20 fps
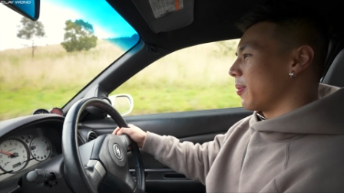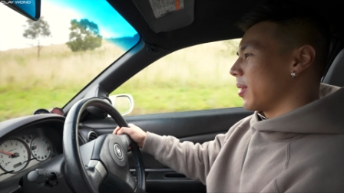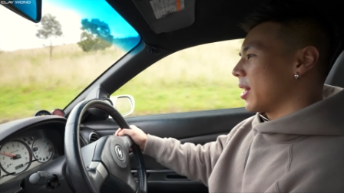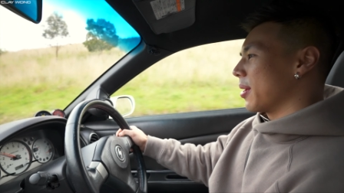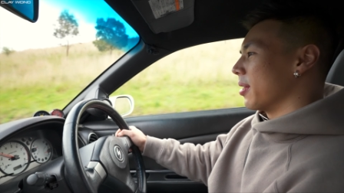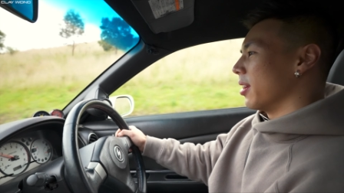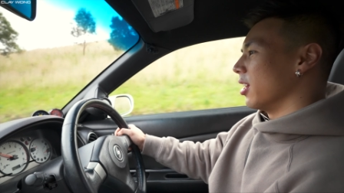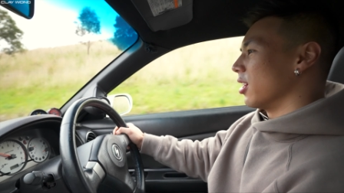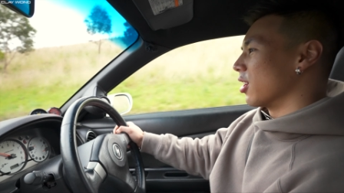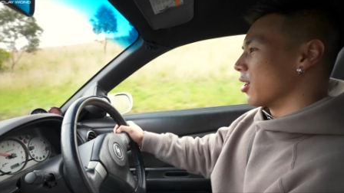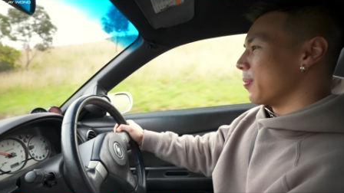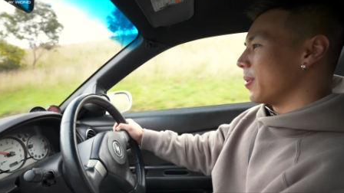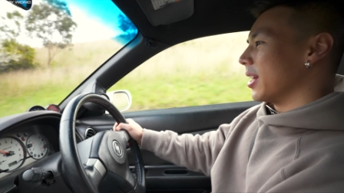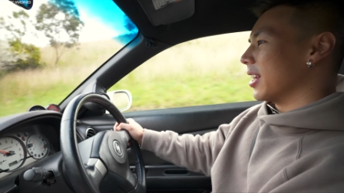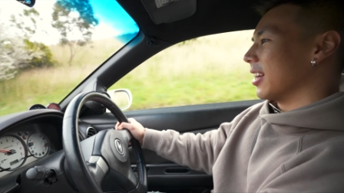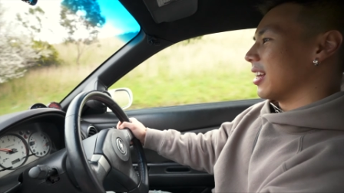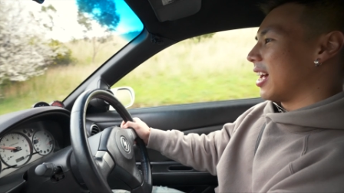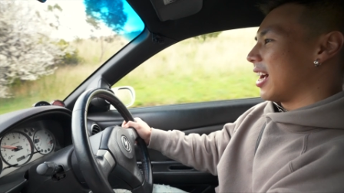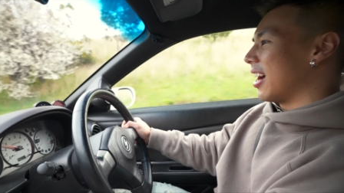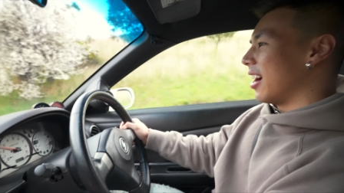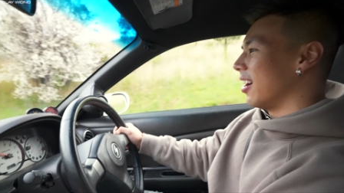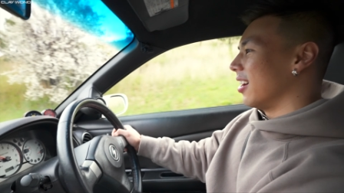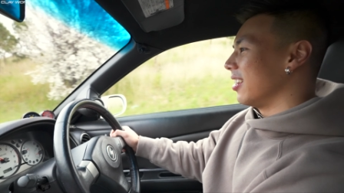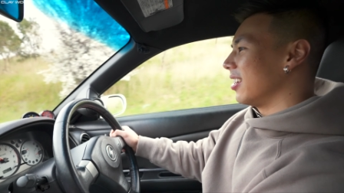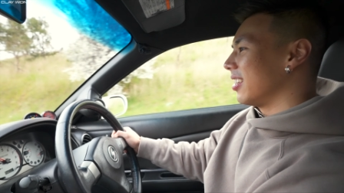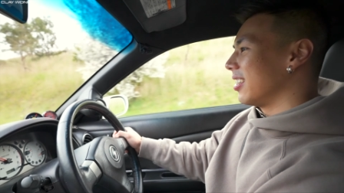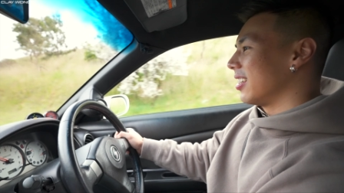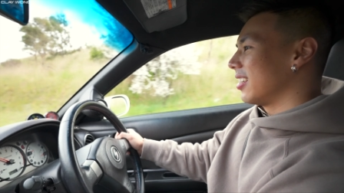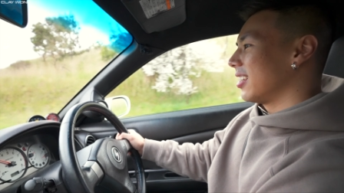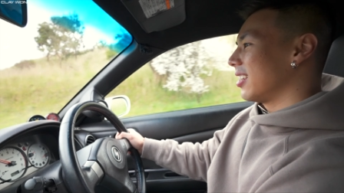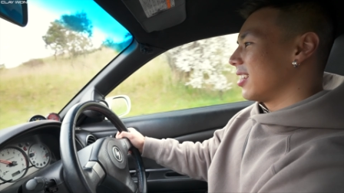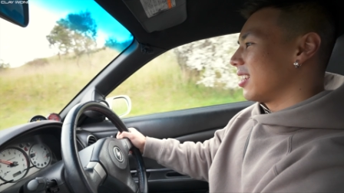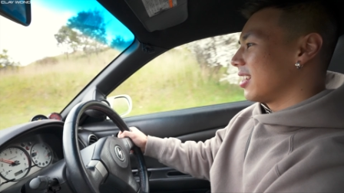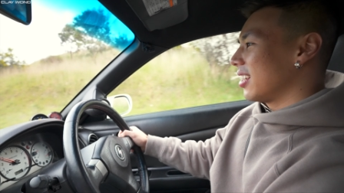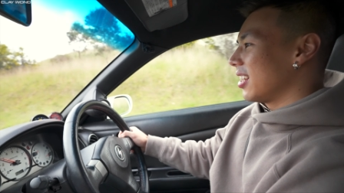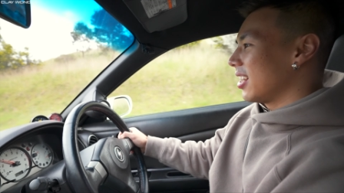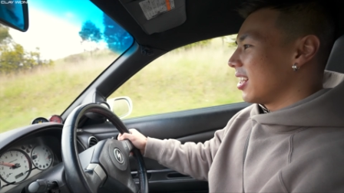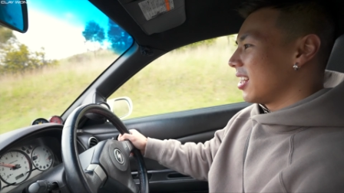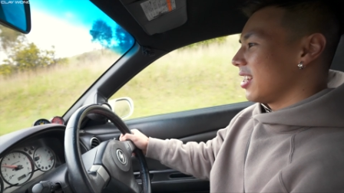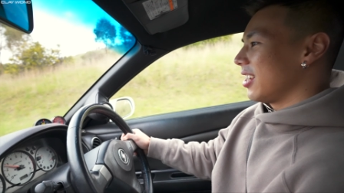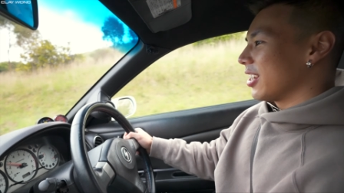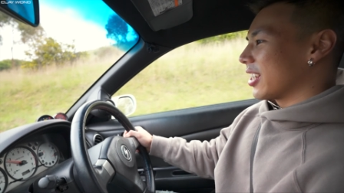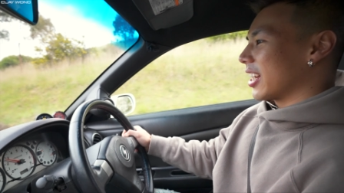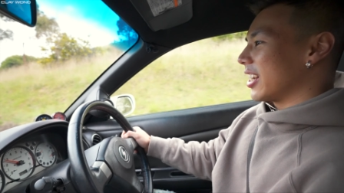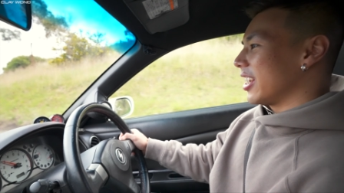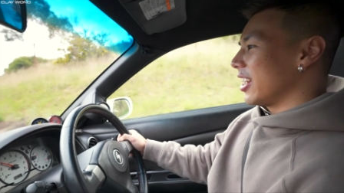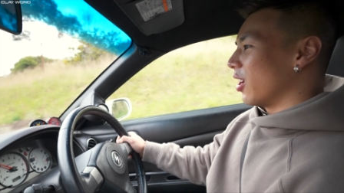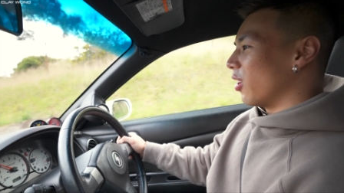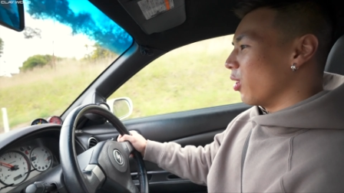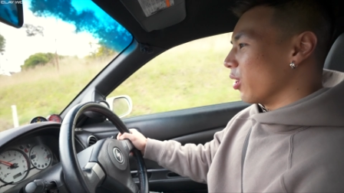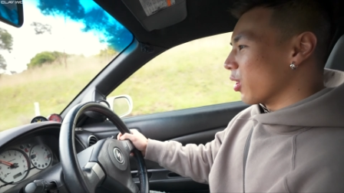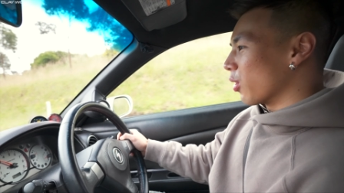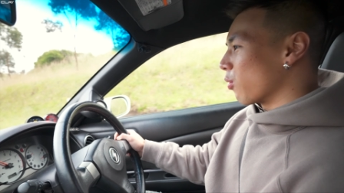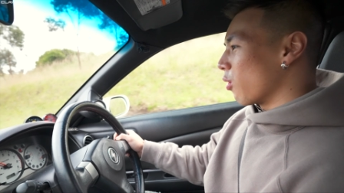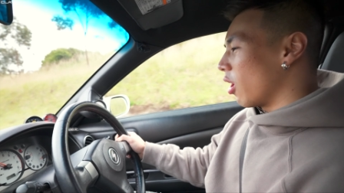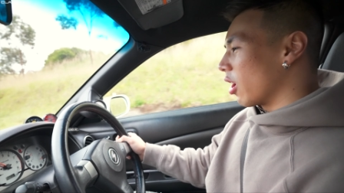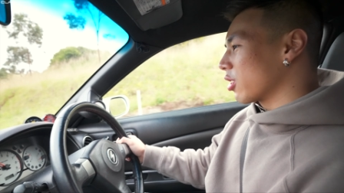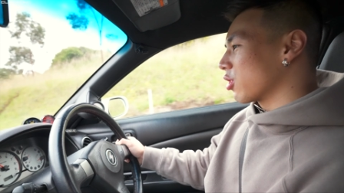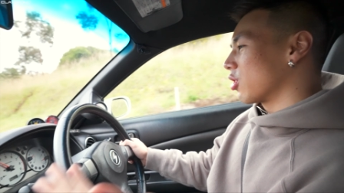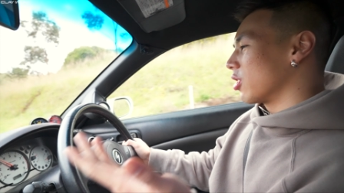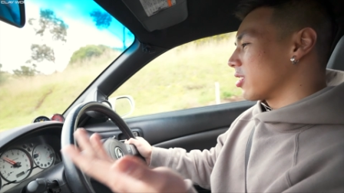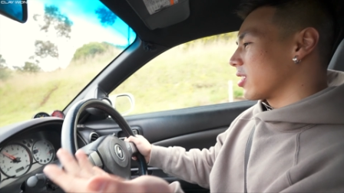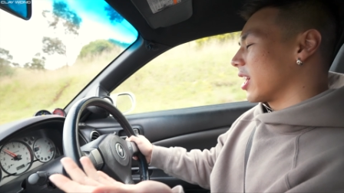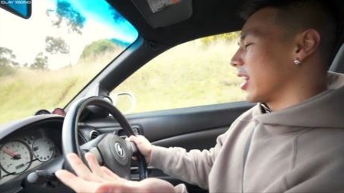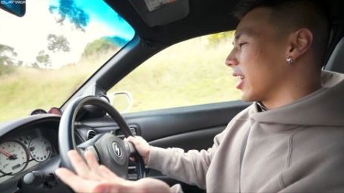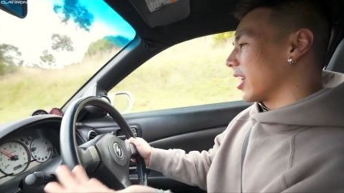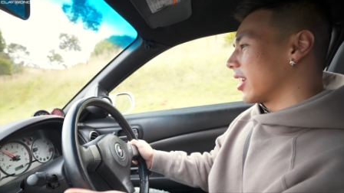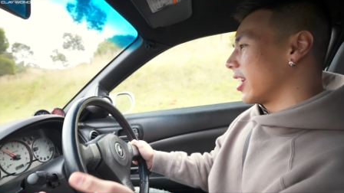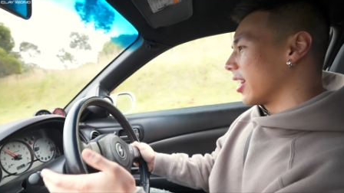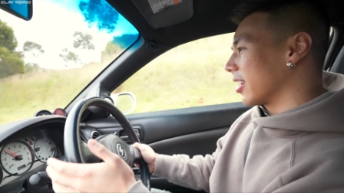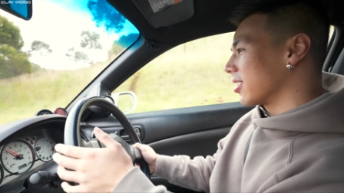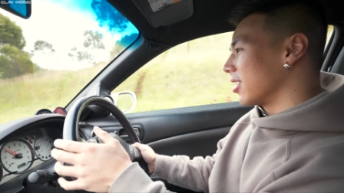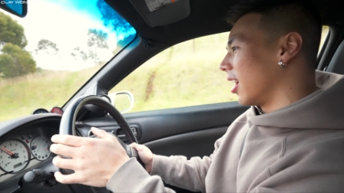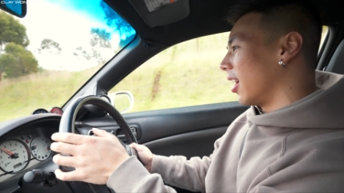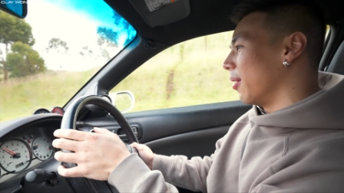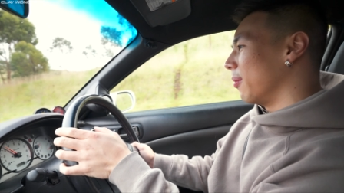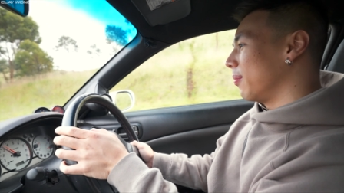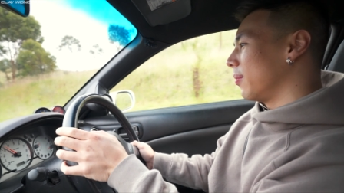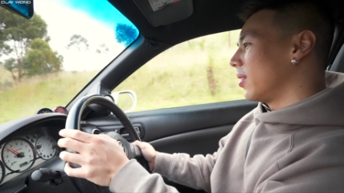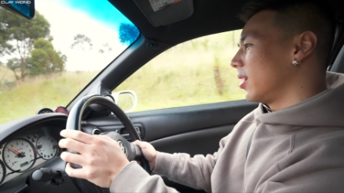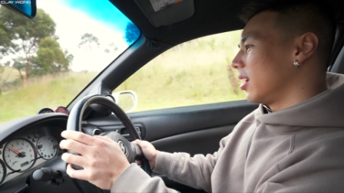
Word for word: to be a little bit loud. You can hear all the rocks just getting kicked up.